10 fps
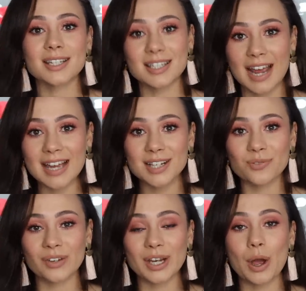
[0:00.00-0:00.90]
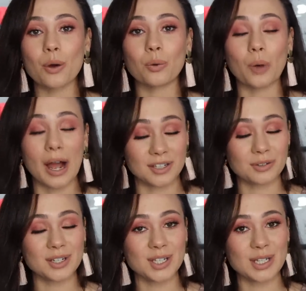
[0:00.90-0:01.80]
Today's video, as
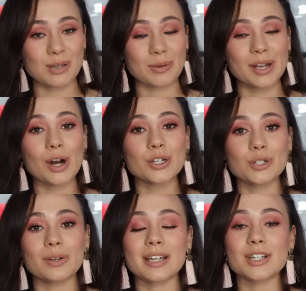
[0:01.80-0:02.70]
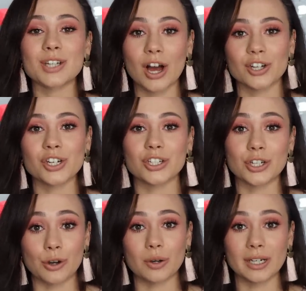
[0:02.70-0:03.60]
you can see, we are doing Natasha
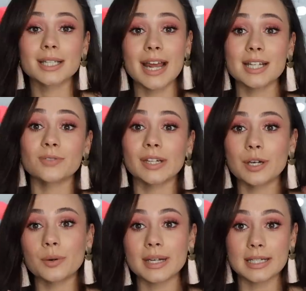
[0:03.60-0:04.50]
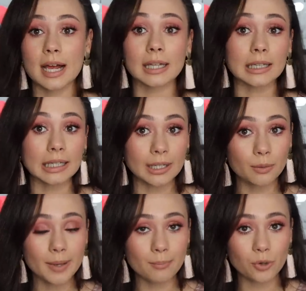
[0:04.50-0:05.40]
Denona. Today's video is a
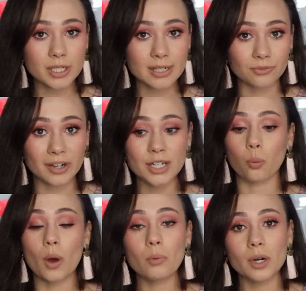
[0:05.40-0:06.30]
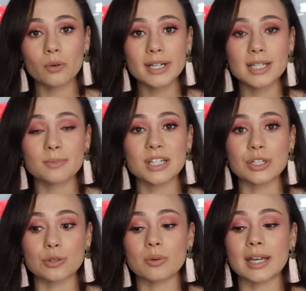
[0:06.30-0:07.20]
little bit more different. What we're going to be
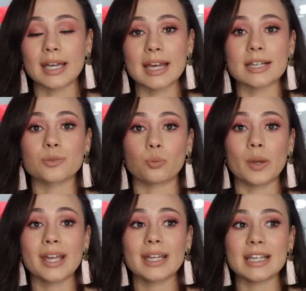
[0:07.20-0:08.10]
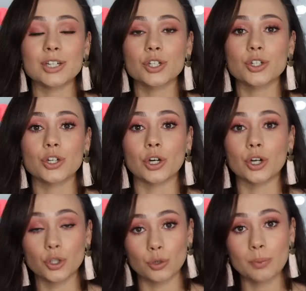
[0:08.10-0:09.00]
doing is we each
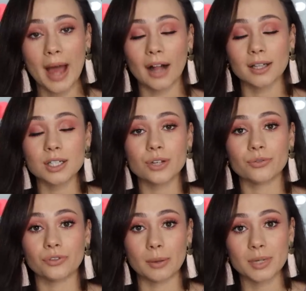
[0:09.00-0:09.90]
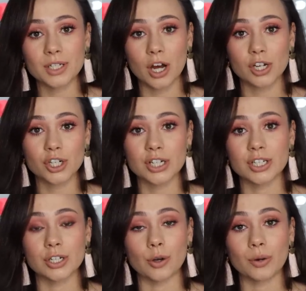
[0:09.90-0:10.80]
took 2 palettes from Natasha
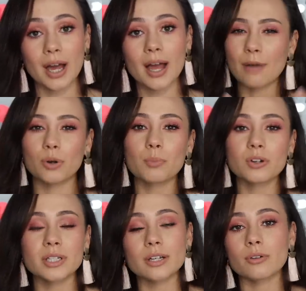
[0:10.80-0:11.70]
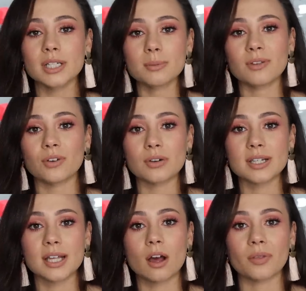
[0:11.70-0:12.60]
Denona and we're mostly going to be
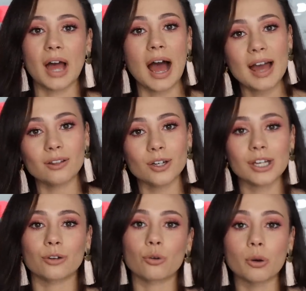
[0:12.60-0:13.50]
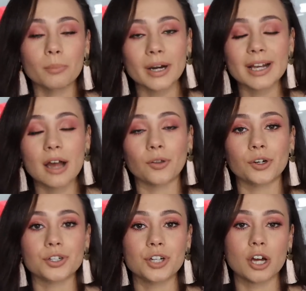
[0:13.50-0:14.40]
focusing on the eye look, incorporating other
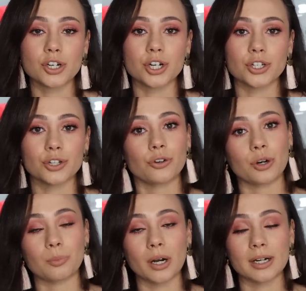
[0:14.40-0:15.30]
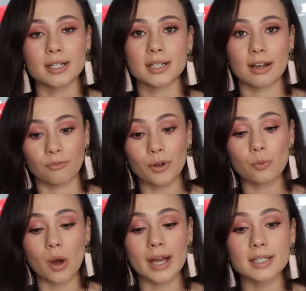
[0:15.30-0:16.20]
Natasha Denona products if we
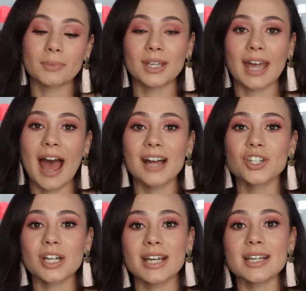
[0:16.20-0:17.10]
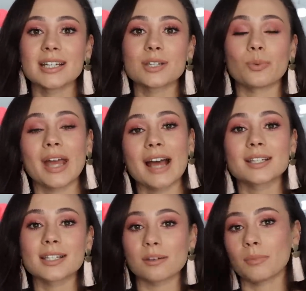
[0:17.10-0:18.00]
want. But the catch is we had
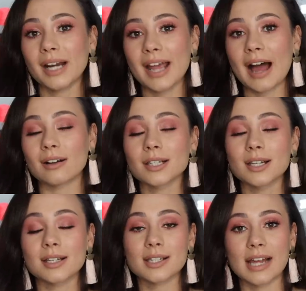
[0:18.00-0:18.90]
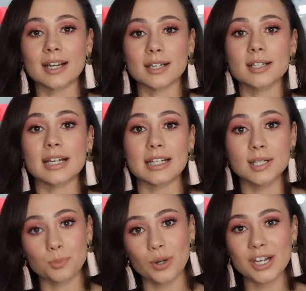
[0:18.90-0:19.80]
somebody else send us
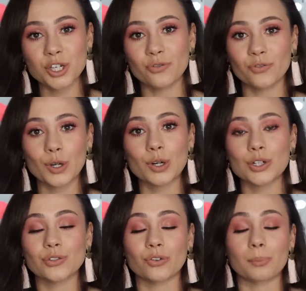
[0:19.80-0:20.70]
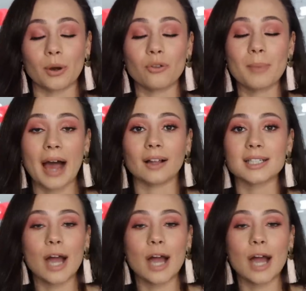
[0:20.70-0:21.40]
inspiration photos for both palettes.